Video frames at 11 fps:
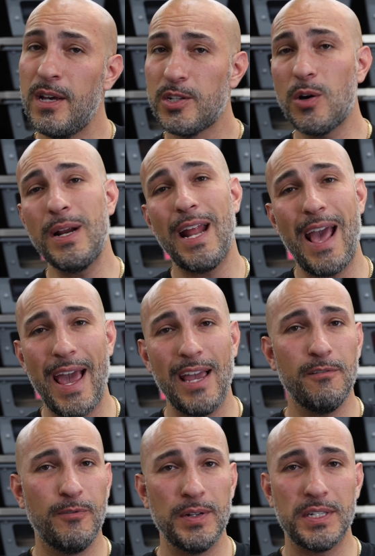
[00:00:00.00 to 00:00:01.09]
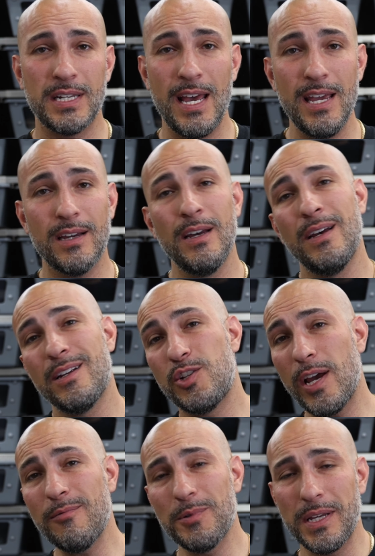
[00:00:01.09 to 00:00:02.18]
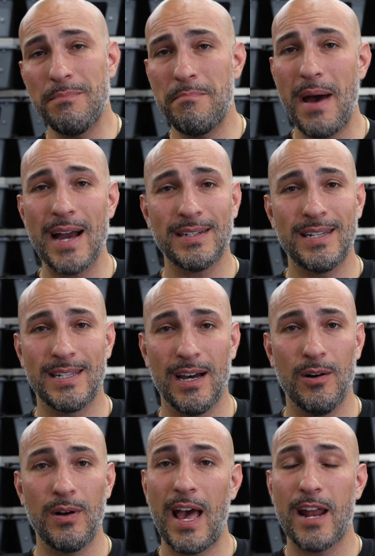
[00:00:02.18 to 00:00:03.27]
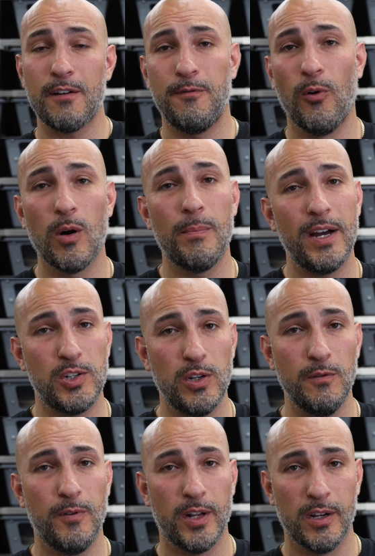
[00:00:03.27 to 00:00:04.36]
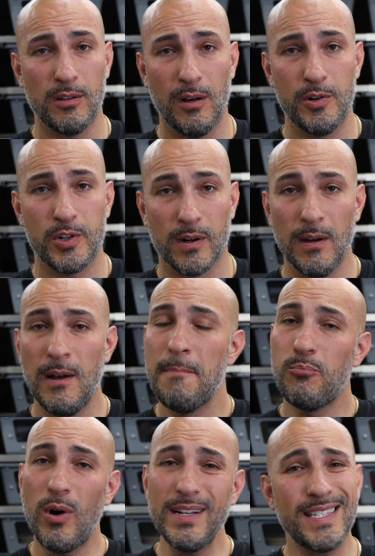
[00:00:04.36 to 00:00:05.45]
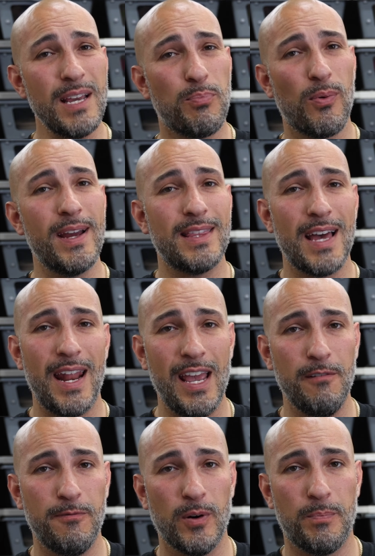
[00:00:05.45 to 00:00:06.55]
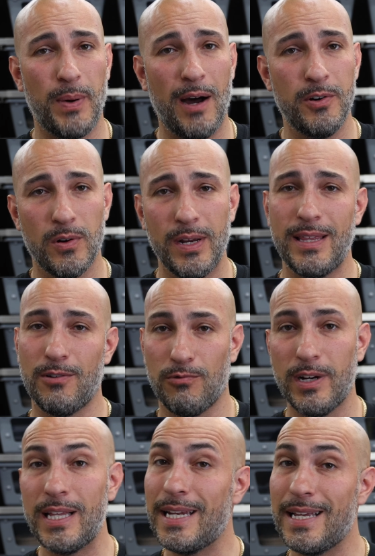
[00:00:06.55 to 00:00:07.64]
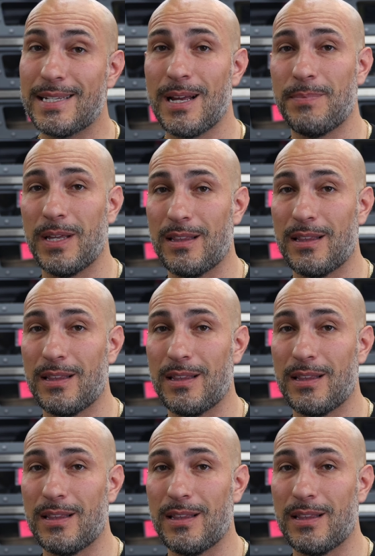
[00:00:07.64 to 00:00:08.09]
So an 8-foot snake generally maxes out at a 4 by 2 foot enclosure. Once they break that 8-foot boundary, they really need something